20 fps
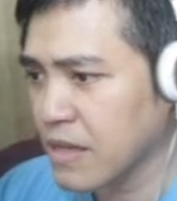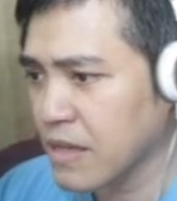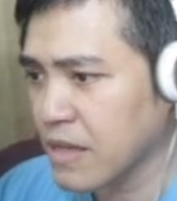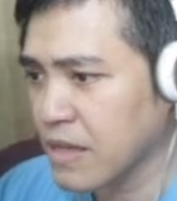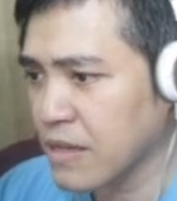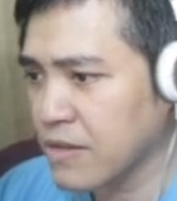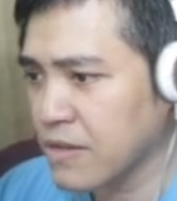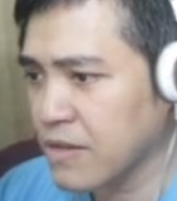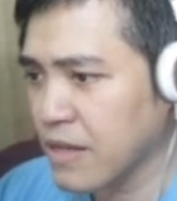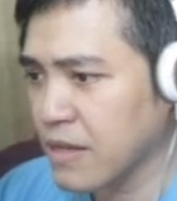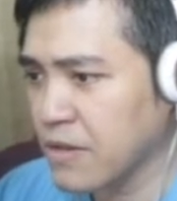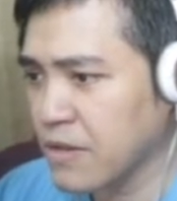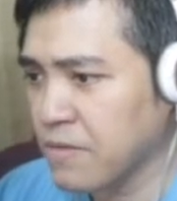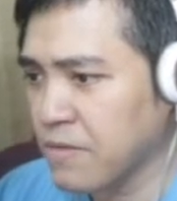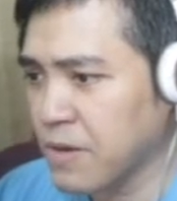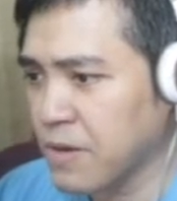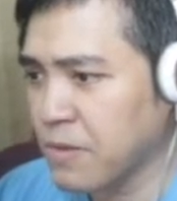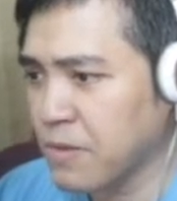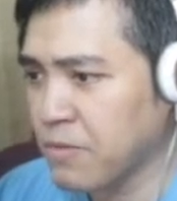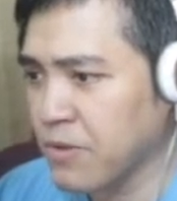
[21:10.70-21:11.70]
Here's the edge of
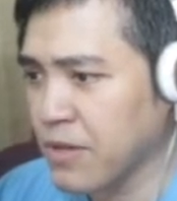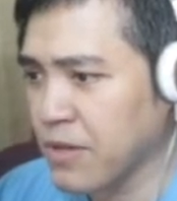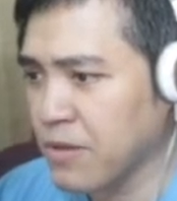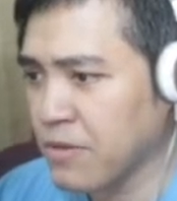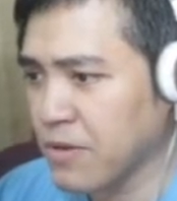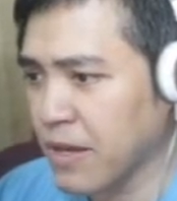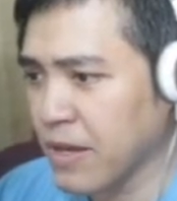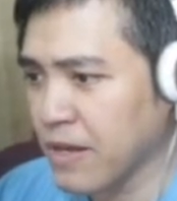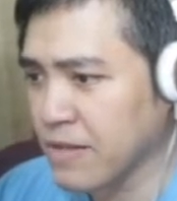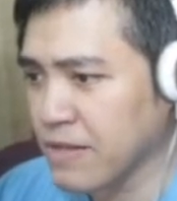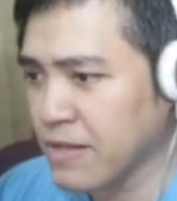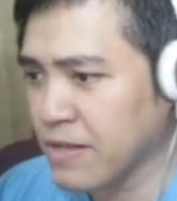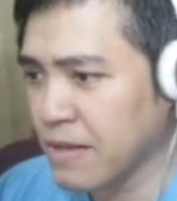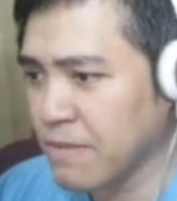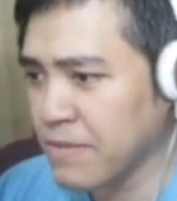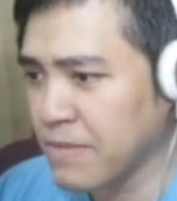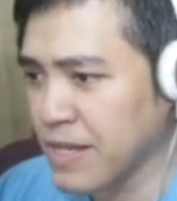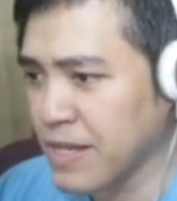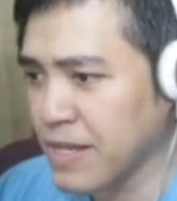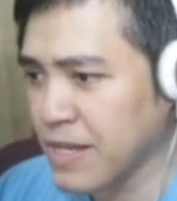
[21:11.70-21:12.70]
the debris trail.
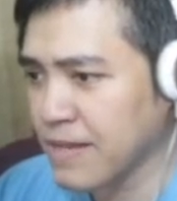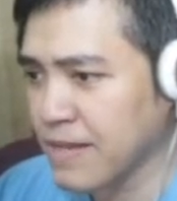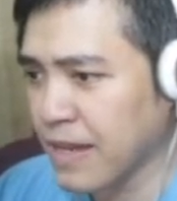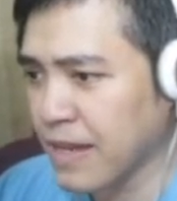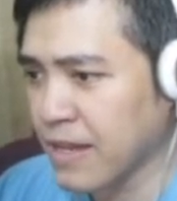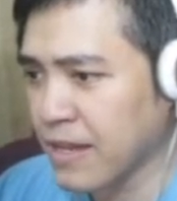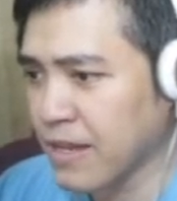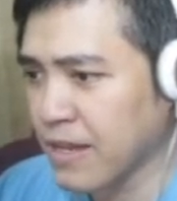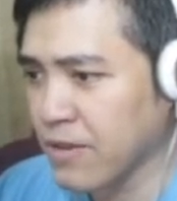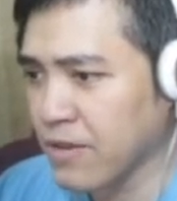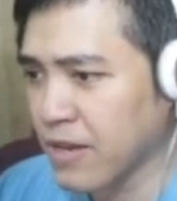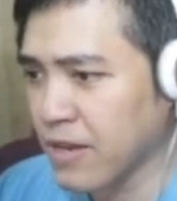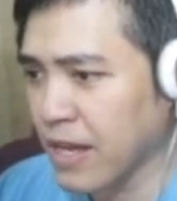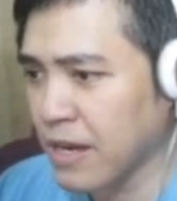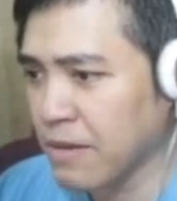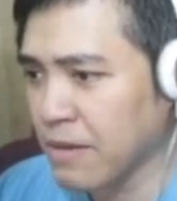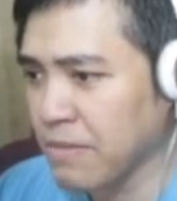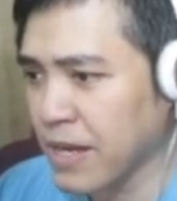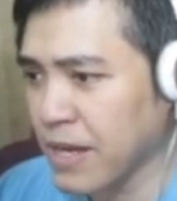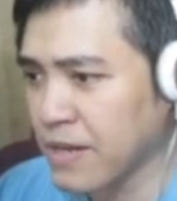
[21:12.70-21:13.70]
Something sank here,
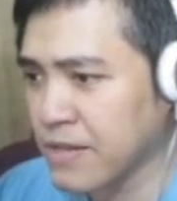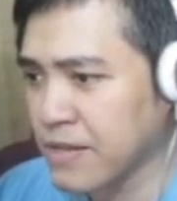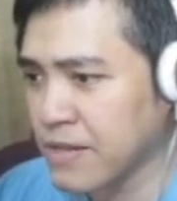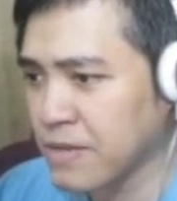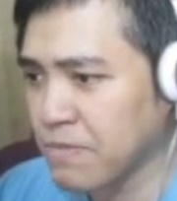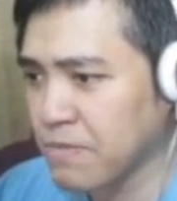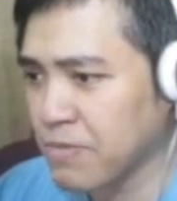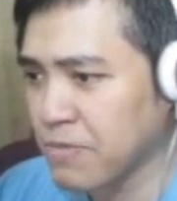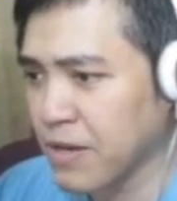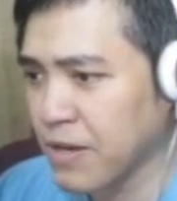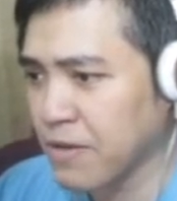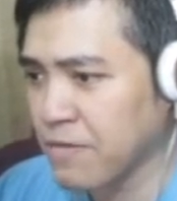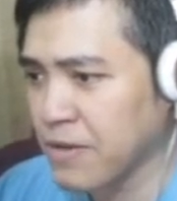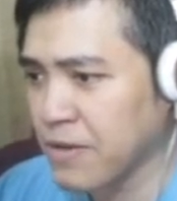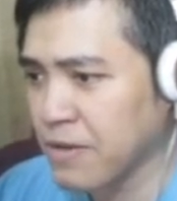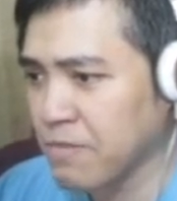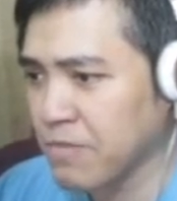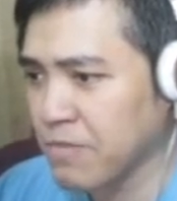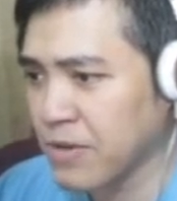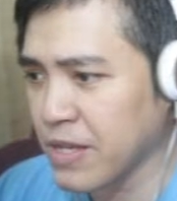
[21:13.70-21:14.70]
and by the spread of
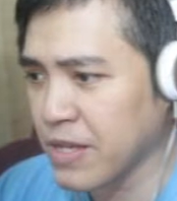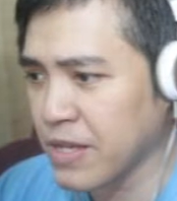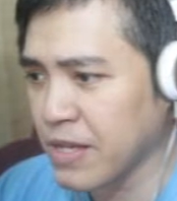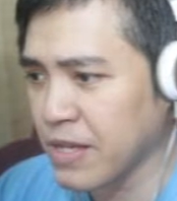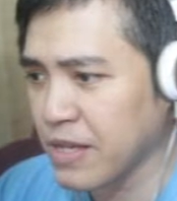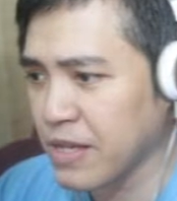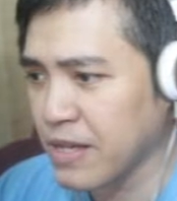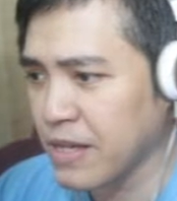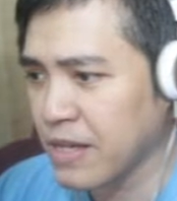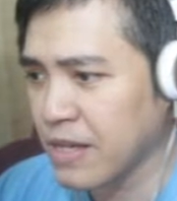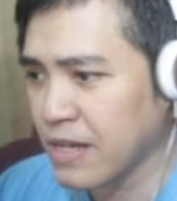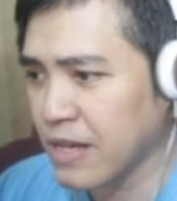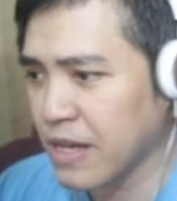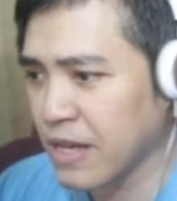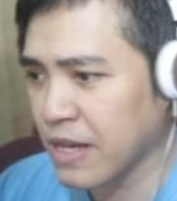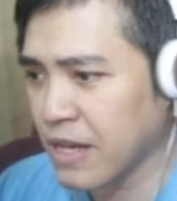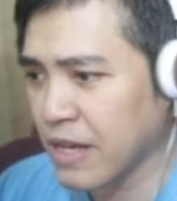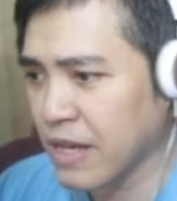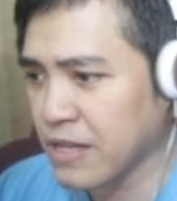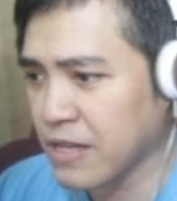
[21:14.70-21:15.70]
debris,
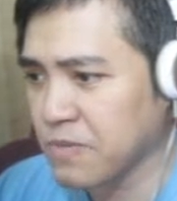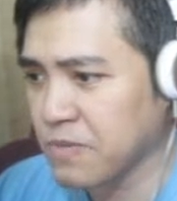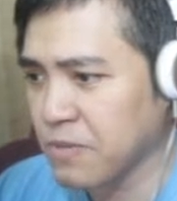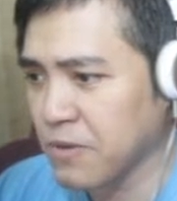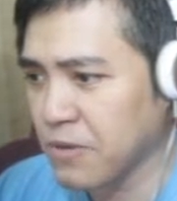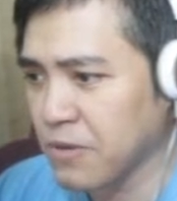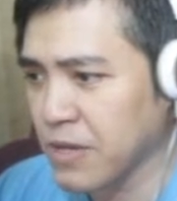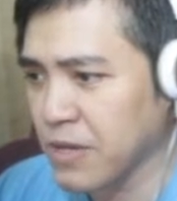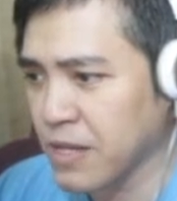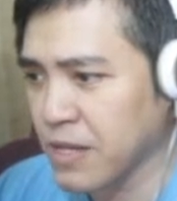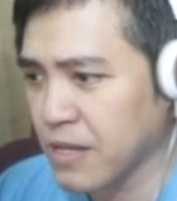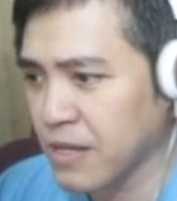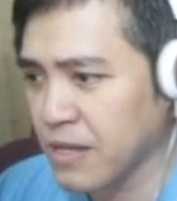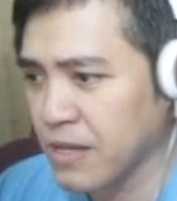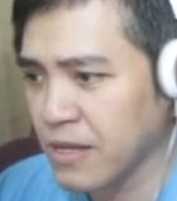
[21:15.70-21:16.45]
exploded.